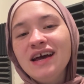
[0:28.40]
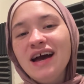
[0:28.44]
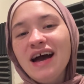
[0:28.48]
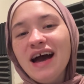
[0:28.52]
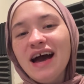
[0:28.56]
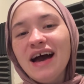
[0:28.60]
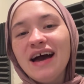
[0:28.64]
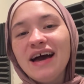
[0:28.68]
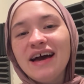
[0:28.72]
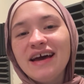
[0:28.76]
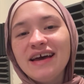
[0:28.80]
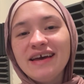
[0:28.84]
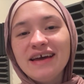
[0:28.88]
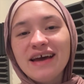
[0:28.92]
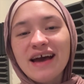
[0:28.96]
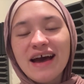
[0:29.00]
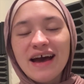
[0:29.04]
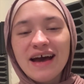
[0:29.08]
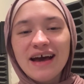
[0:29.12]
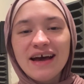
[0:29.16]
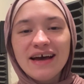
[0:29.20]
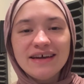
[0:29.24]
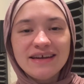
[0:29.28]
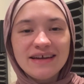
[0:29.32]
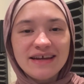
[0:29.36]
I
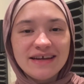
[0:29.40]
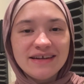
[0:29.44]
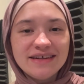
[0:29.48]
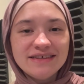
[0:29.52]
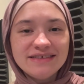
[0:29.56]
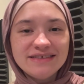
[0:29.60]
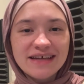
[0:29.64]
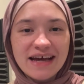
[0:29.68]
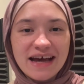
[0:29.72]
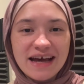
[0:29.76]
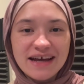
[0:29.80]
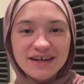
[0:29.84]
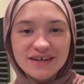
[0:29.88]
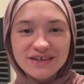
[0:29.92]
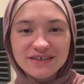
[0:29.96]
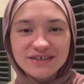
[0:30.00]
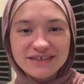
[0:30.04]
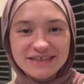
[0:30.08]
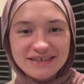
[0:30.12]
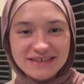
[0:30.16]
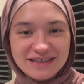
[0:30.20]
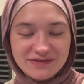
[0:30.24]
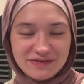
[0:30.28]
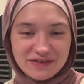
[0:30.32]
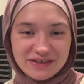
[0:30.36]
had an
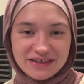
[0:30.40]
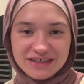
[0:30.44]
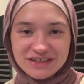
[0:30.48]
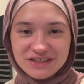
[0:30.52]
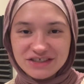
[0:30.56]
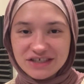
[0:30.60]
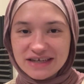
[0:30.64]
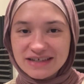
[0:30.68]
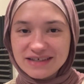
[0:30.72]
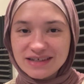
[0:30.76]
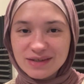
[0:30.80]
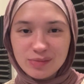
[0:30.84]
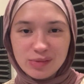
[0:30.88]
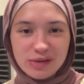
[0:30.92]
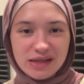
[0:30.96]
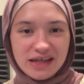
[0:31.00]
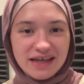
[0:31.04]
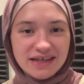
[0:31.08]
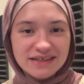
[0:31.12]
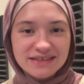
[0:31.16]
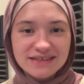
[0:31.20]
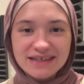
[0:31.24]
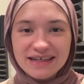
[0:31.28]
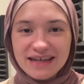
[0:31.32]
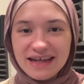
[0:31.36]
entirely different agenda
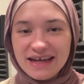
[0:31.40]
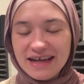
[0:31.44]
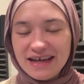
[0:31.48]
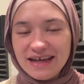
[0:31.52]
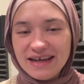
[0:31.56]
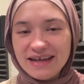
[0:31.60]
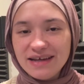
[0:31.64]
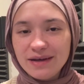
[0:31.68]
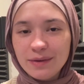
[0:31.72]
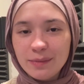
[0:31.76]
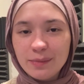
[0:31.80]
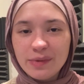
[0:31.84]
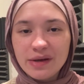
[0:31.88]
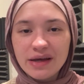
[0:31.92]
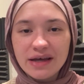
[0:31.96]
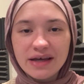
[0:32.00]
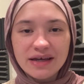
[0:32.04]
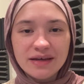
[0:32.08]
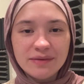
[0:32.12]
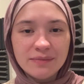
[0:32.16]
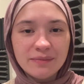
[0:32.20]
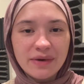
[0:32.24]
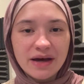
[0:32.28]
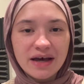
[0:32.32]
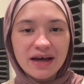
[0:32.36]
planned today,
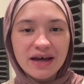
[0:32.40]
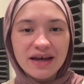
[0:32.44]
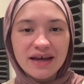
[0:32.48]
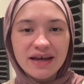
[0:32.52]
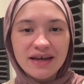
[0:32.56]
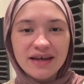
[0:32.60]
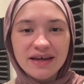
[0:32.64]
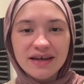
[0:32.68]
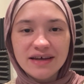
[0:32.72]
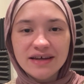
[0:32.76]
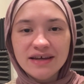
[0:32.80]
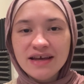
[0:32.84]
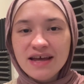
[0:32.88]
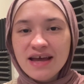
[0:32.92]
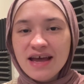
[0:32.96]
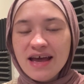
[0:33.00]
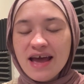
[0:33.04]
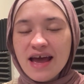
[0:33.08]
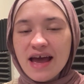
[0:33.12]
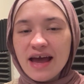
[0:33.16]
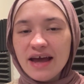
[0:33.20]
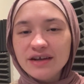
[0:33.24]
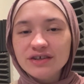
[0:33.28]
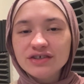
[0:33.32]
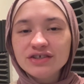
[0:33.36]
but my
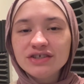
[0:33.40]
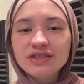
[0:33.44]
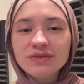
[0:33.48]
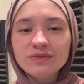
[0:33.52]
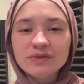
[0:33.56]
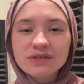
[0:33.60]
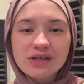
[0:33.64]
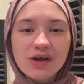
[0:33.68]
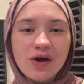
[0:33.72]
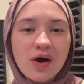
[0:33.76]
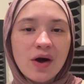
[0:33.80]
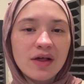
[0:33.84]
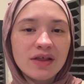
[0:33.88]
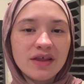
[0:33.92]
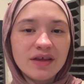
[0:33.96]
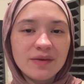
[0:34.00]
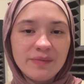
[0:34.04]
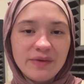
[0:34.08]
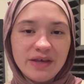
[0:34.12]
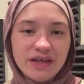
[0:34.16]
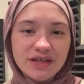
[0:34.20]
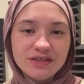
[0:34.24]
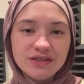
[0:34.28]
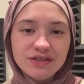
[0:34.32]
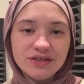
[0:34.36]
energy was calling
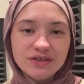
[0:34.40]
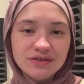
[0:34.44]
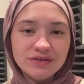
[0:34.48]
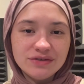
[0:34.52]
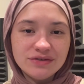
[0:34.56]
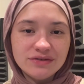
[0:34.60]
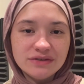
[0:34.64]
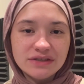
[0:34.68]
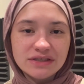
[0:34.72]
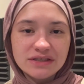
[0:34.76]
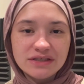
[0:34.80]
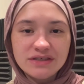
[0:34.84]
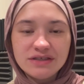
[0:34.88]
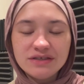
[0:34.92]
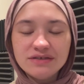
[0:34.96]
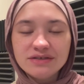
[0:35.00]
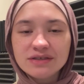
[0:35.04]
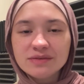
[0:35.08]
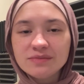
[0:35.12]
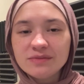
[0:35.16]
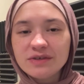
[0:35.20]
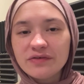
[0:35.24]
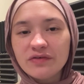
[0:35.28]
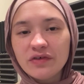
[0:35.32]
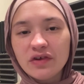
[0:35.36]
me to do
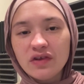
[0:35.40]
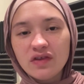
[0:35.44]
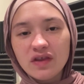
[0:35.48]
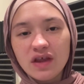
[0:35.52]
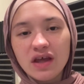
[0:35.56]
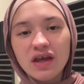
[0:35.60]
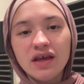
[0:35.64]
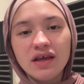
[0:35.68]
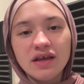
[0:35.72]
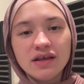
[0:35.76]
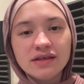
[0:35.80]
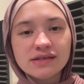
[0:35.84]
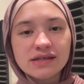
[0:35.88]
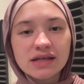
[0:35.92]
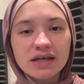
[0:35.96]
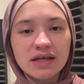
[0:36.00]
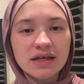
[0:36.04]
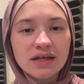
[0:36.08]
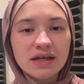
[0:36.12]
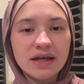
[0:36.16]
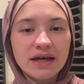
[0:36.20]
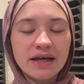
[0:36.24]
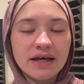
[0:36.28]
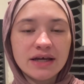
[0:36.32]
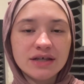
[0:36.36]
some different things,
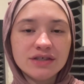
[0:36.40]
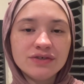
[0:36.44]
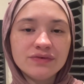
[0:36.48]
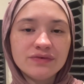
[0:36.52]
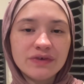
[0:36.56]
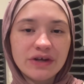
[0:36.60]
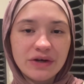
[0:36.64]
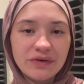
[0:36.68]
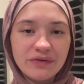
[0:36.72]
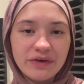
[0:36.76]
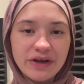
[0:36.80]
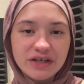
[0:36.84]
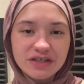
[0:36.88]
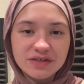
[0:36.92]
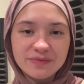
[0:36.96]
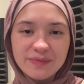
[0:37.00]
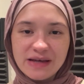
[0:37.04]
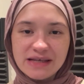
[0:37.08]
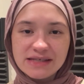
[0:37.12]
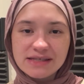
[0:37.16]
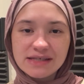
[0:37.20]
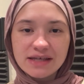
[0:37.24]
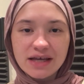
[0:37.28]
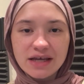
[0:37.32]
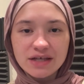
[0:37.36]
and I had to rearrange my
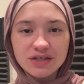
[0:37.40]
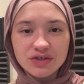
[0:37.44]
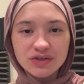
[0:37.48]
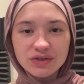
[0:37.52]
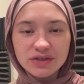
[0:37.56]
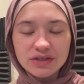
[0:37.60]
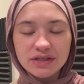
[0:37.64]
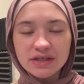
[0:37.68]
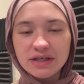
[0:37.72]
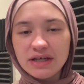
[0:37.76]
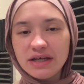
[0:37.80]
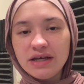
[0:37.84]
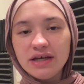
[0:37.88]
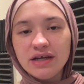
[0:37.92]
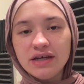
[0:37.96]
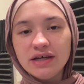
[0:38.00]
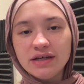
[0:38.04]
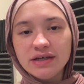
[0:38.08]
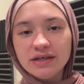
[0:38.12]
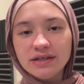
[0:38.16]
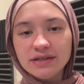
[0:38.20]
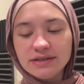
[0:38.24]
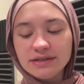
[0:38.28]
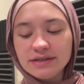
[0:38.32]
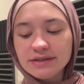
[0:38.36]
schedule
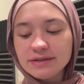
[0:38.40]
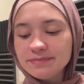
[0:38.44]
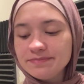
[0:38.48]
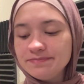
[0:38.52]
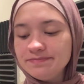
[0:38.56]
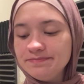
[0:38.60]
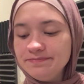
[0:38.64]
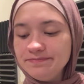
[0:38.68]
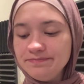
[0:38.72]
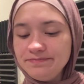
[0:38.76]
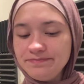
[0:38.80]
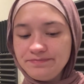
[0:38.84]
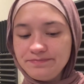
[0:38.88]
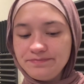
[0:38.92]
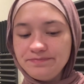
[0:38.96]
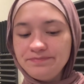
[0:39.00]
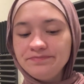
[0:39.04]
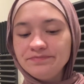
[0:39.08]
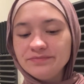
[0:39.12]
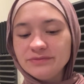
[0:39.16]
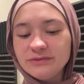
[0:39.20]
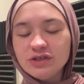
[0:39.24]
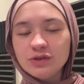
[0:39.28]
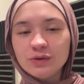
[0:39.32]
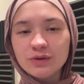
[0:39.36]
and
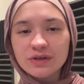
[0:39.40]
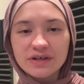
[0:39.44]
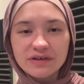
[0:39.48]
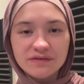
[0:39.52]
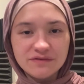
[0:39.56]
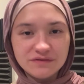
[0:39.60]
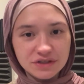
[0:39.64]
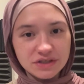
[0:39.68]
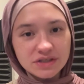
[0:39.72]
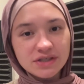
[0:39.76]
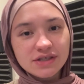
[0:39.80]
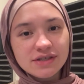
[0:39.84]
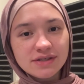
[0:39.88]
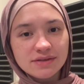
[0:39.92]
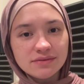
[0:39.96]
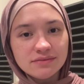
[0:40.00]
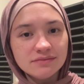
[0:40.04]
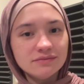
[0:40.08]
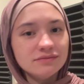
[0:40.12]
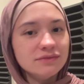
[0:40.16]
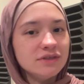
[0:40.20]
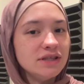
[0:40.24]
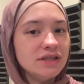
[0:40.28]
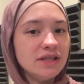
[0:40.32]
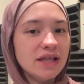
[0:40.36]
sort of just
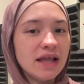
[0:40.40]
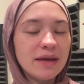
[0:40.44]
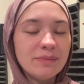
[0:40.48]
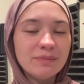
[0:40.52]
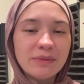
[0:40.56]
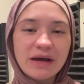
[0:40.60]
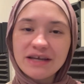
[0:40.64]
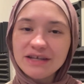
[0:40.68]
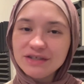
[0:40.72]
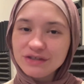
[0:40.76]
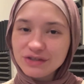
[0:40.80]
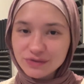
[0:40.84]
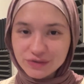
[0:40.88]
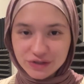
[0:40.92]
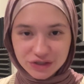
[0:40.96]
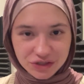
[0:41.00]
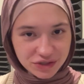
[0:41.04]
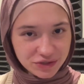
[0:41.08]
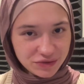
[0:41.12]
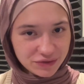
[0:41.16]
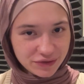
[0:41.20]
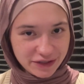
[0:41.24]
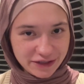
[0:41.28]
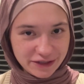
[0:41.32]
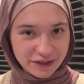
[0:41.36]
let my
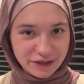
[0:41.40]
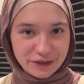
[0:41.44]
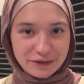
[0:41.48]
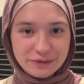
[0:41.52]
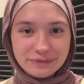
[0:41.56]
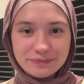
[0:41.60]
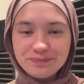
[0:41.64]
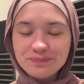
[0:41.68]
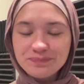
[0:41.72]
intuition lead.